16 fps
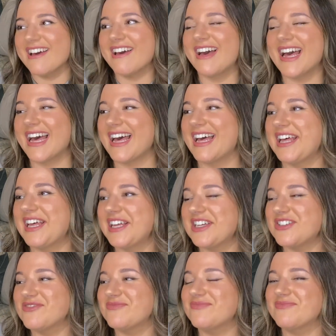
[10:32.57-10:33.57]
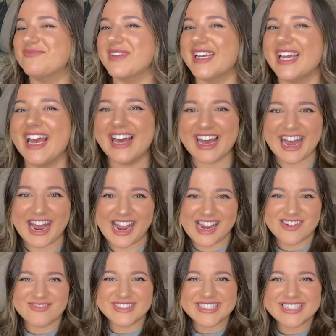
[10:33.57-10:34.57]
Um, but yeah,
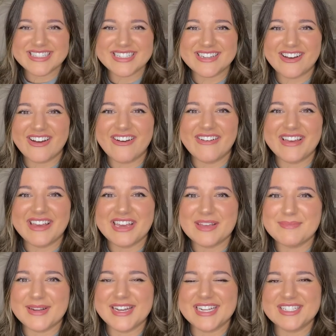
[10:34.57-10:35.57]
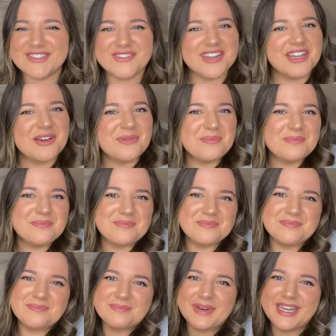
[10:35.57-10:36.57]
I will see y'all in my next video.
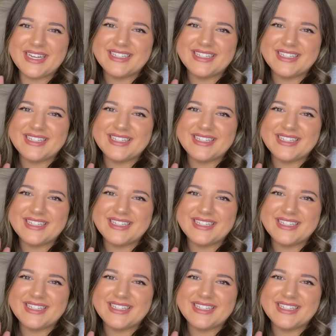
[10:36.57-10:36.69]
Bye.